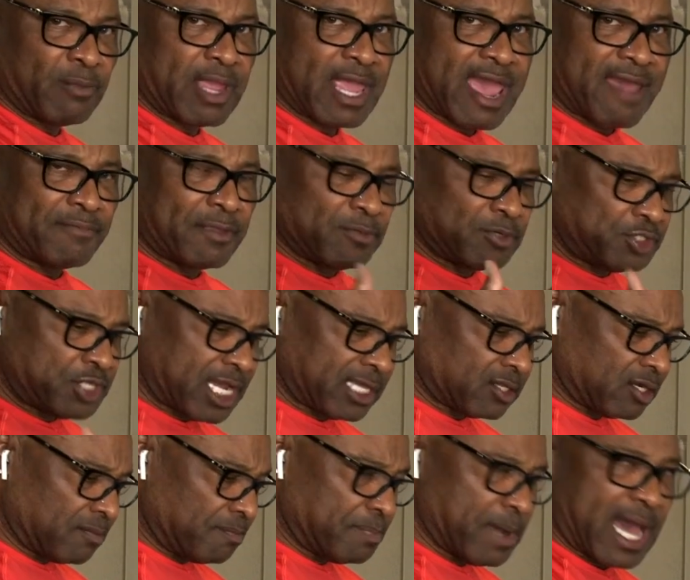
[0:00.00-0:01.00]
we have them check
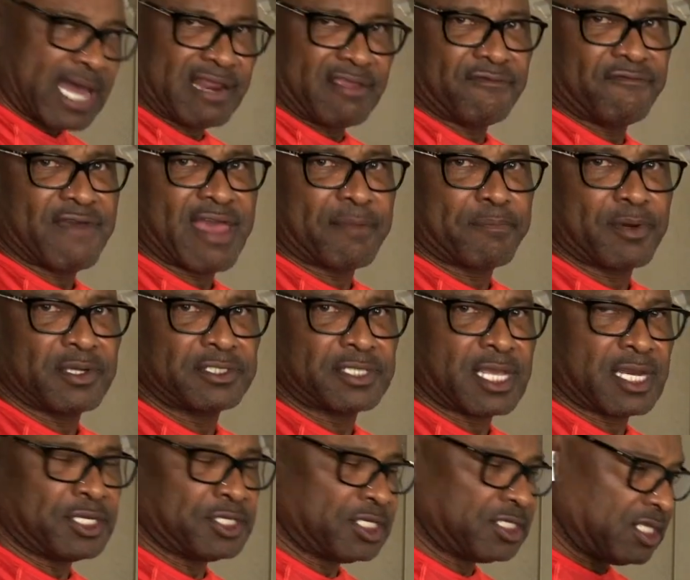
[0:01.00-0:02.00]
their body fat
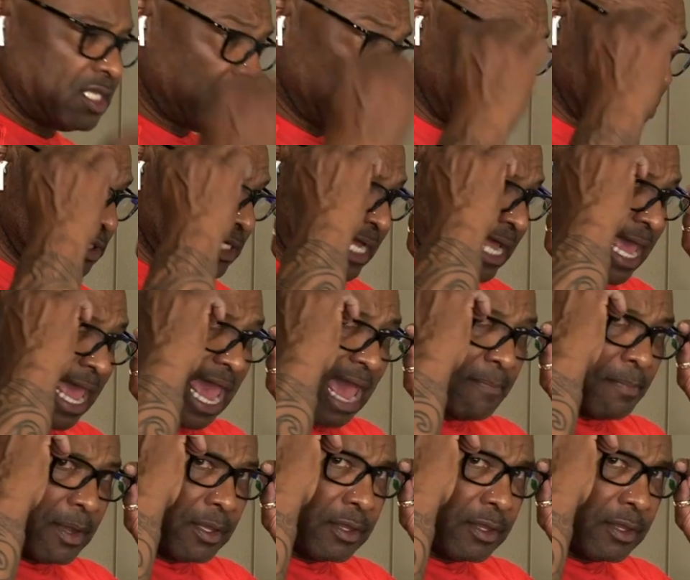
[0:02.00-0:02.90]
percentages, either using an app